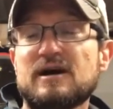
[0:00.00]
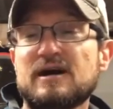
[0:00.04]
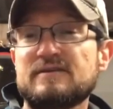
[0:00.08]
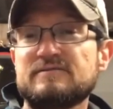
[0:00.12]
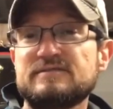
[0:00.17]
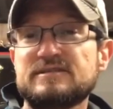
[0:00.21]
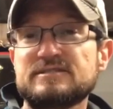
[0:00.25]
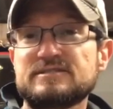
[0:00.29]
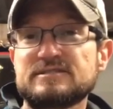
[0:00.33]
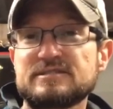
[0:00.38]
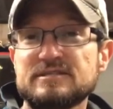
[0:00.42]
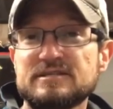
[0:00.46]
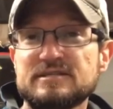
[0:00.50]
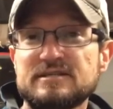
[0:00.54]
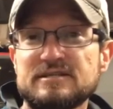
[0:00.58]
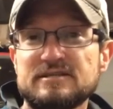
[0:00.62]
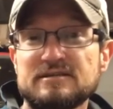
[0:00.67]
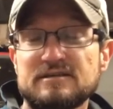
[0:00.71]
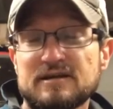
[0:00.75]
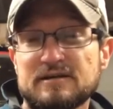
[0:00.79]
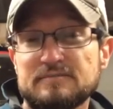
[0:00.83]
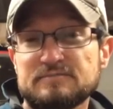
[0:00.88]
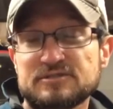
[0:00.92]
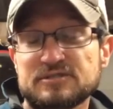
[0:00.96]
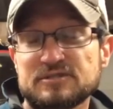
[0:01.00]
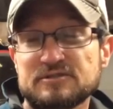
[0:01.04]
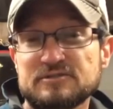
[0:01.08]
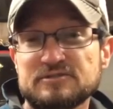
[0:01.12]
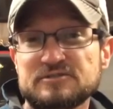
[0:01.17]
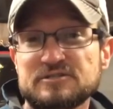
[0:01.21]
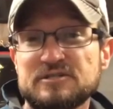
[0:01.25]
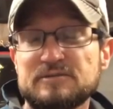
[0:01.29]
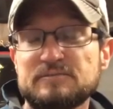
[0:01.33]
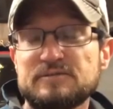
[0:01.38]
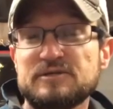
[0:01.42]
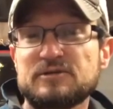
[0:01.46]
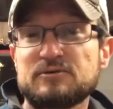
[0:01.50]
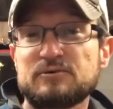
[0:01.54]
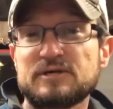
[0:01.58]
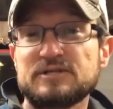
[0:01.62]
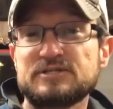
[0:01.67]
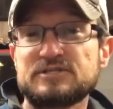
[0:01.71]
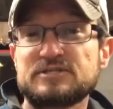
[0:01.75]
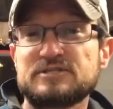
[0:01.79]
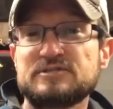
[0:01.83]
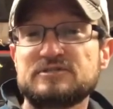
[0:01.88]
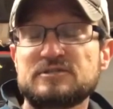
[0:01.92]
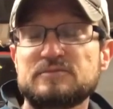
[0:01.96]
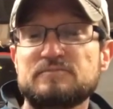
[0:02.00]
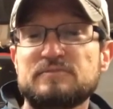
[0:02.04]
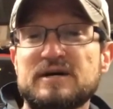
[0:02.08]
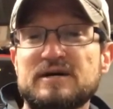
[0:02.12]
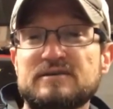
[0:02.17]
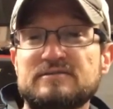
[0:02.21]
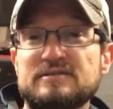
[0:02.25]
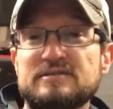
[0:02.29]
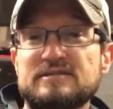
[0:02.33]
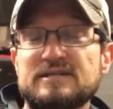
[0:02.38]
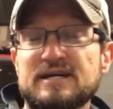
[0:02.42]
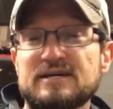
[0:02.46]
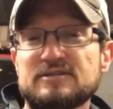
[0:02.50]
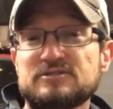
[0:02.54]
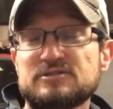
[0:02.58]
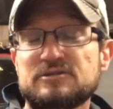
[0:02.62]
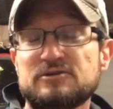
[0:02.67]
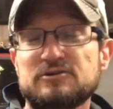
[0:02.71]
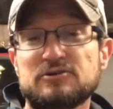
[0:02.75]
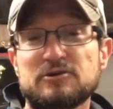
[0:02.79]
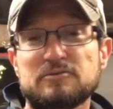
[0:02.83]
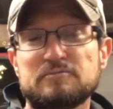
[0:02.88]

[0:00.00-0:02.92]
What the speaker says: Obviously, I'm sure there's going to be questions about the tax code,